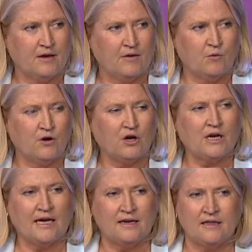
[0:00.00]
We're not
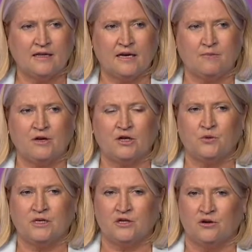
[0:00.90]
allowed in there because
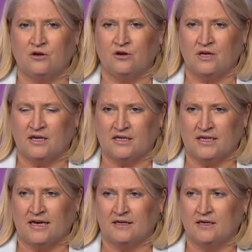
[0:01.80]
we don't know the
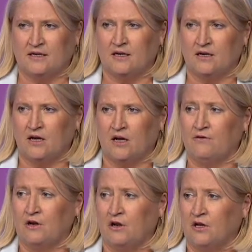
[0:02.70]
extent
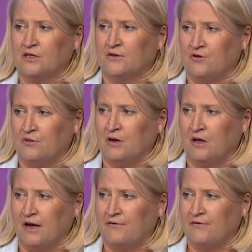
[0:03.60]
of the loss of human
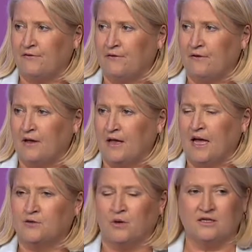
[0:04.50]
life,
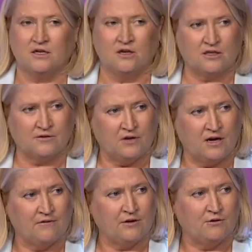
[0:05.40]
as well as the loss of
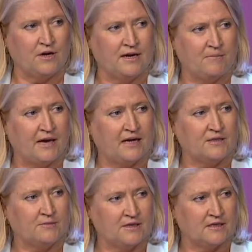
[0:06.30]
livelihood and impact
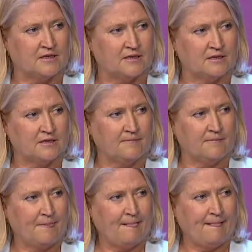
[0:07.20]
to businesses."
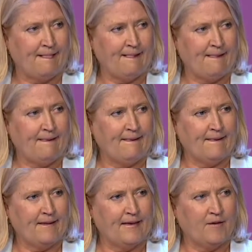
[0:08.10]

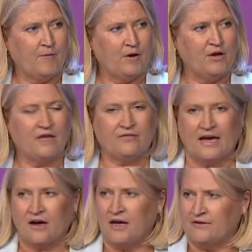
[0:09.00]
When you get
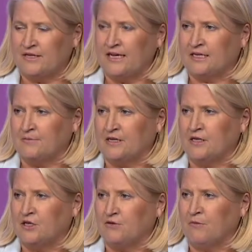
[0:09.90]
that kind of text
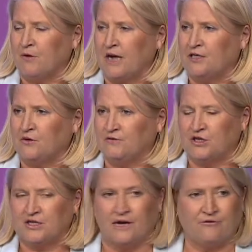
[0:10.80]
message, it reminds you of
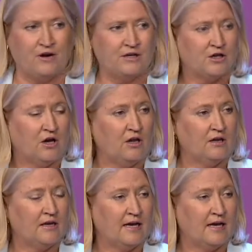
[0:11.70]
just how fragile